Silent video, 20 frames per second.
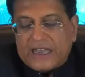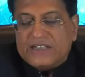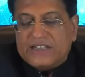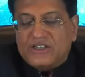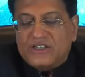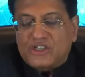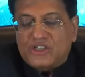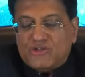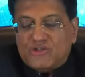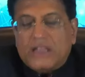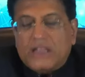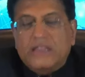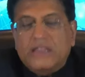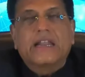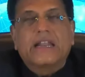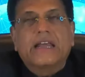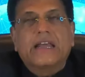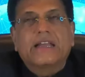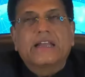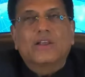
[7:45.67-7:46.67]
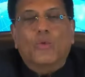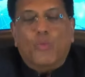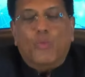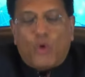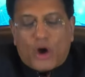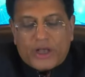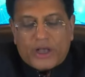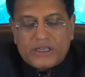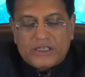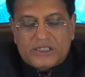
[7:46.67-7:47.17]
in strengthening the
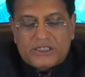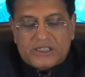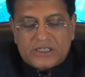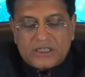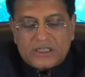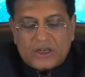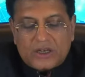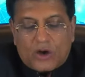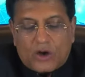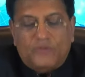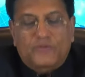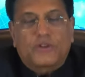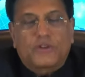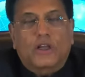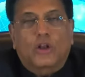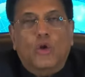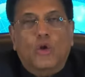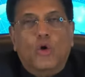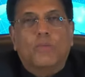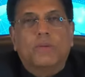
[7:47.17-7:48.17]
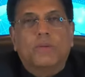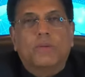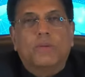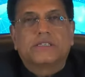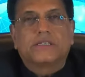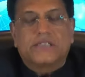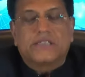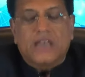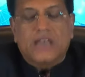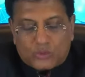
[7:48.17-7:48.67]
voice of the Global
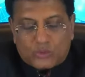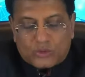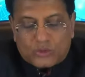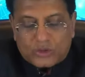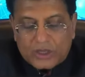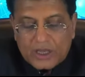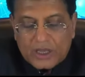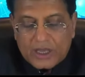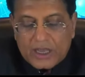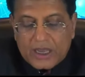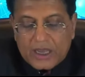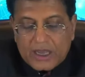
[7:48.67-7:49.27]
South,